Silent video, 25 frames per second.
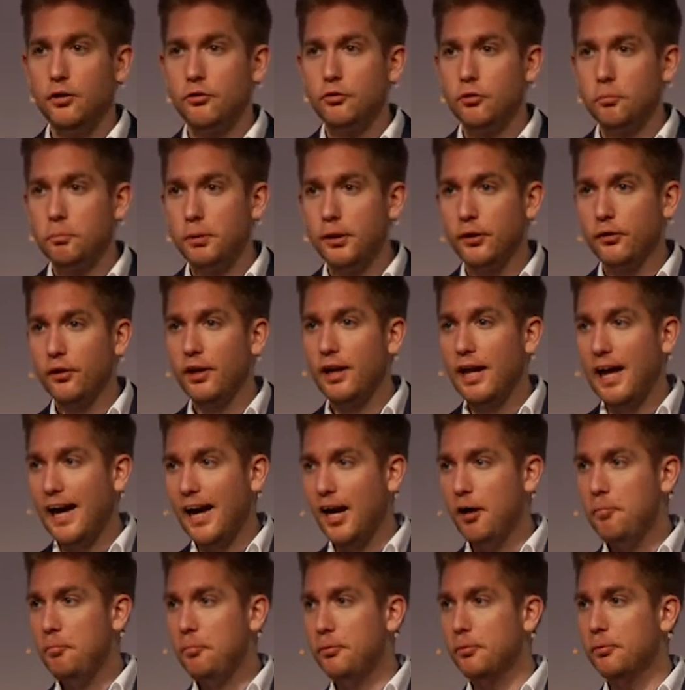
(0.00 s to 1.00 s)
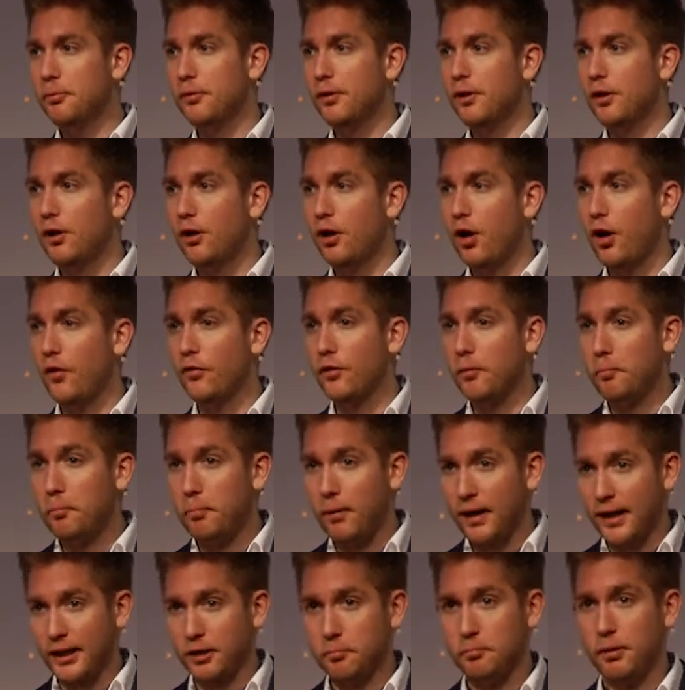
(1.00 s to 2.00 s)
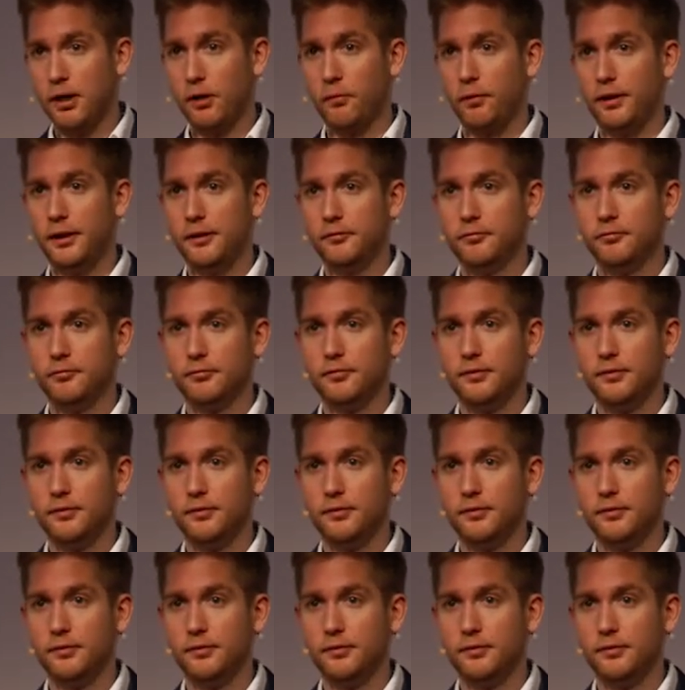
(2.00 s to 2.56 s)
to build an app on the BlackBerry.